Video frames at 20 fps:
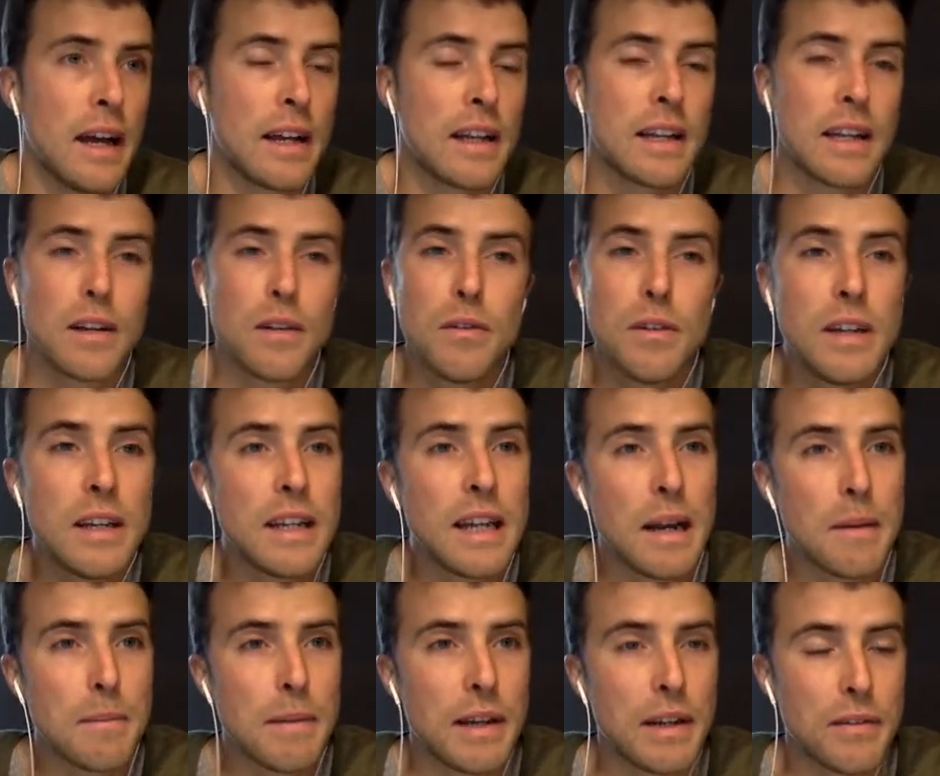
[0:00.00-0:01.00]
they don't need
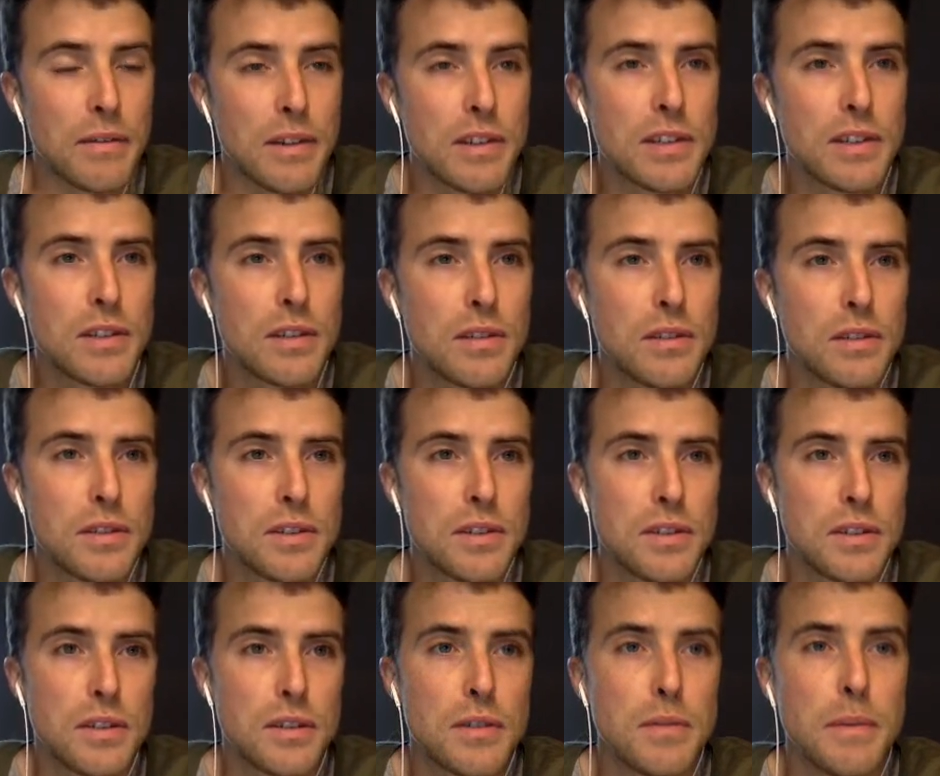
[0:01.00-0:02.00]
that many visitors
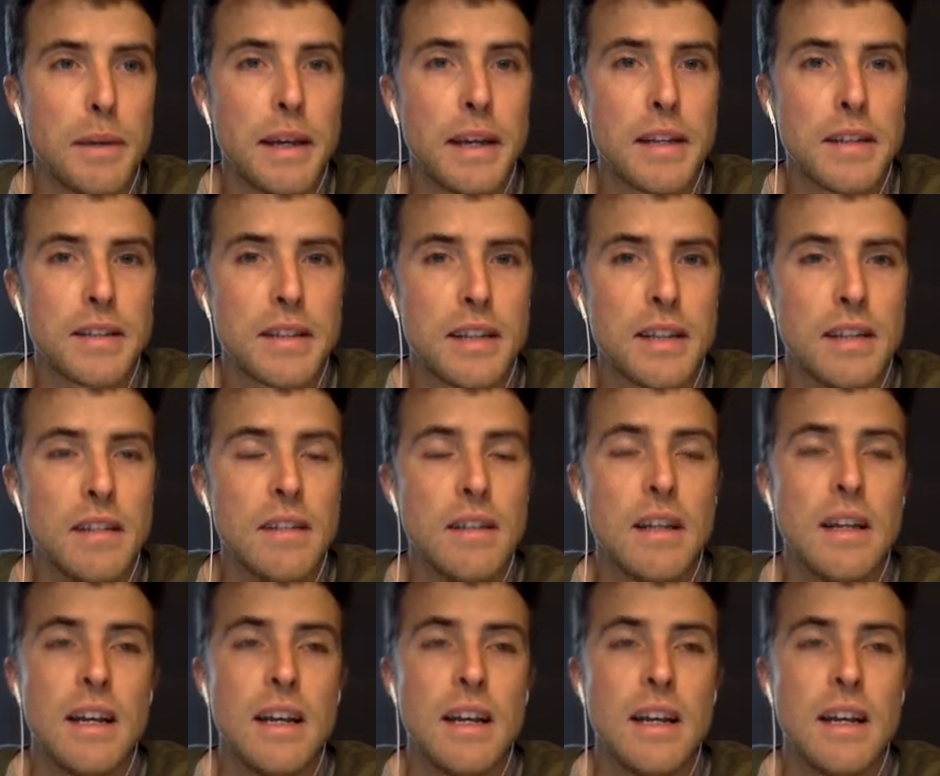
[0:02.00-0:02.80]
to make a sale,